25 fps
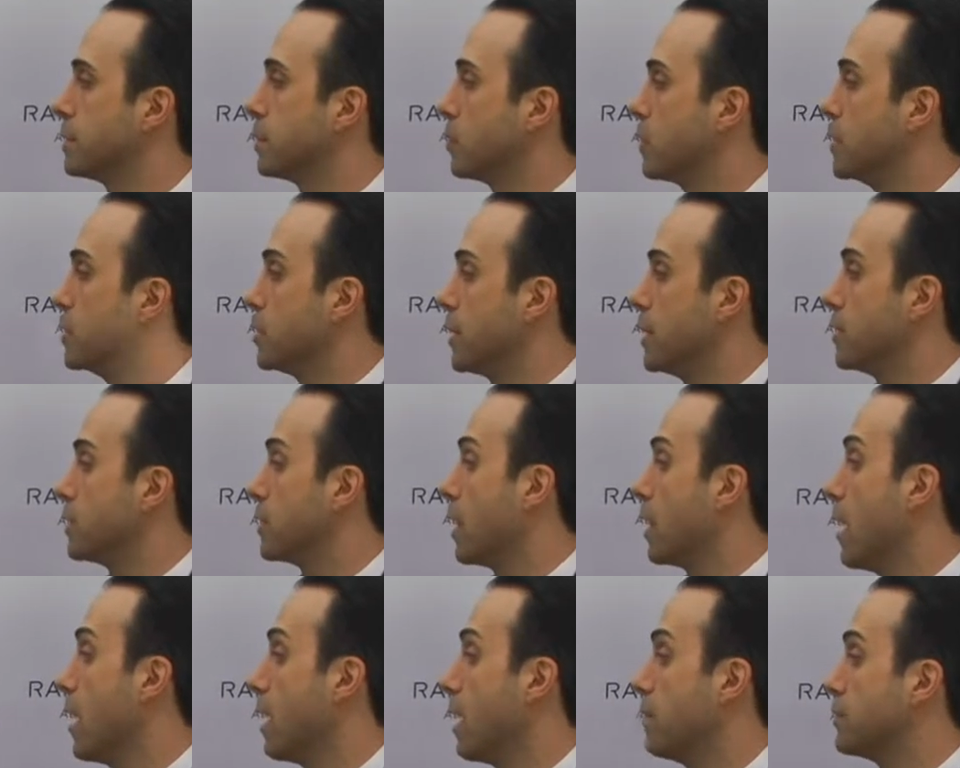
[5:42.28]
so we
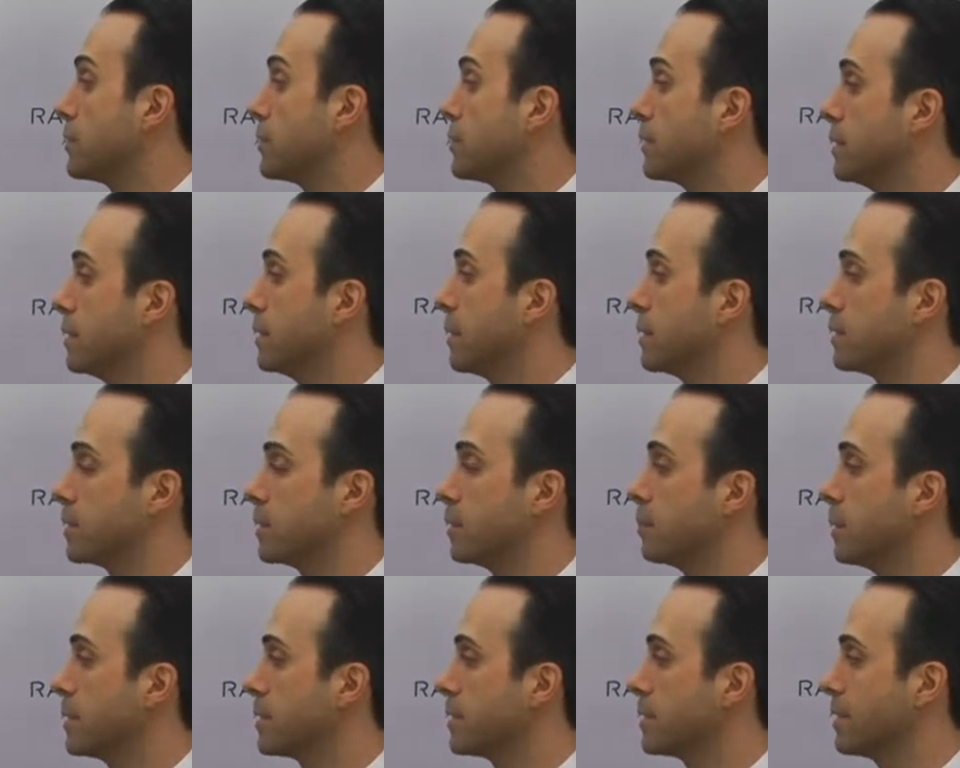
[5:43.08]
change lives, and that's
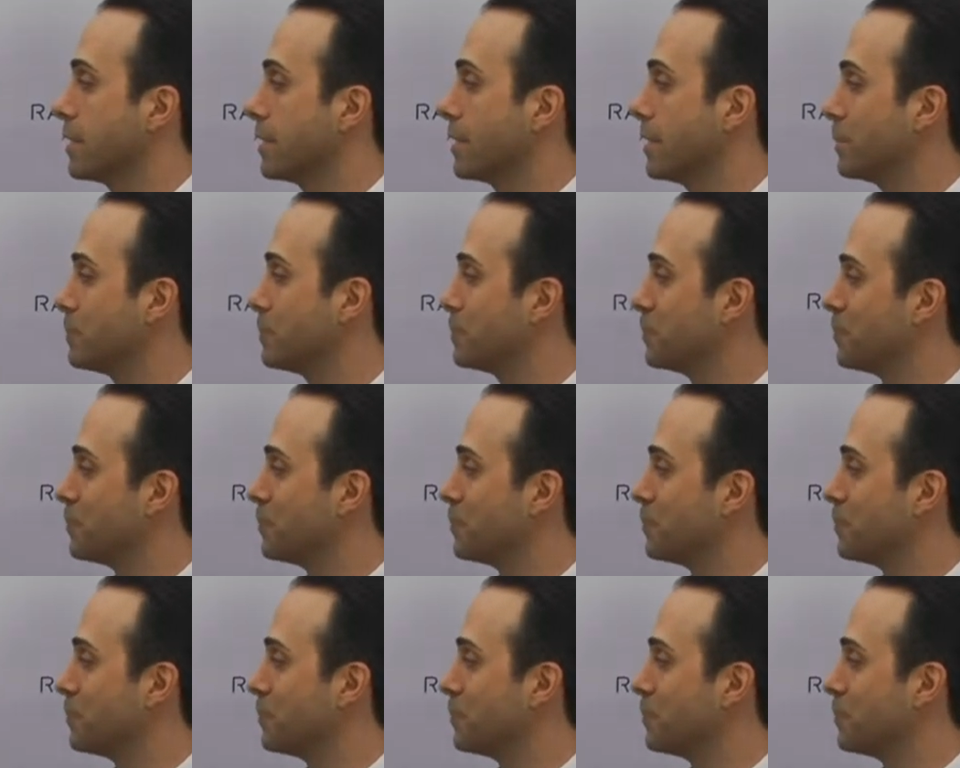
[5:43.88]
the best thing.